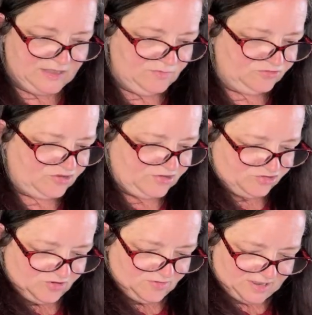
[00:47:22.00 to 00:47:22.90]
which I
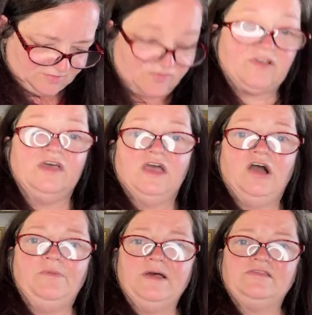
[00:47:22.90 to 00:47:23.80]
show next.
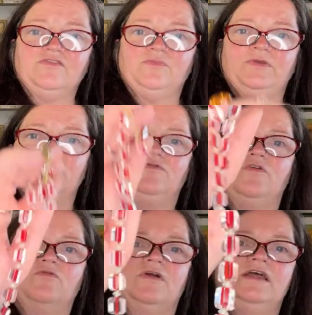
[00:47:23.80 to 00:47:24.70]
How about this
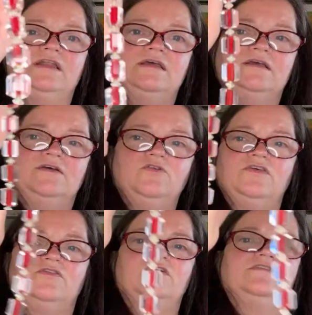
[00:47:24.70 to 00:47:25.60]
beautiful red? Oh,
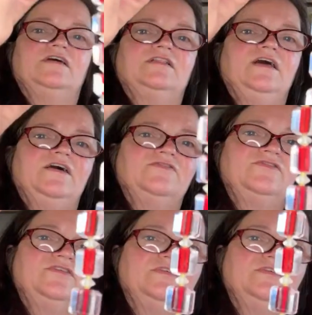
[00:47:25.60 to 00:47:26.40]
look at that glass.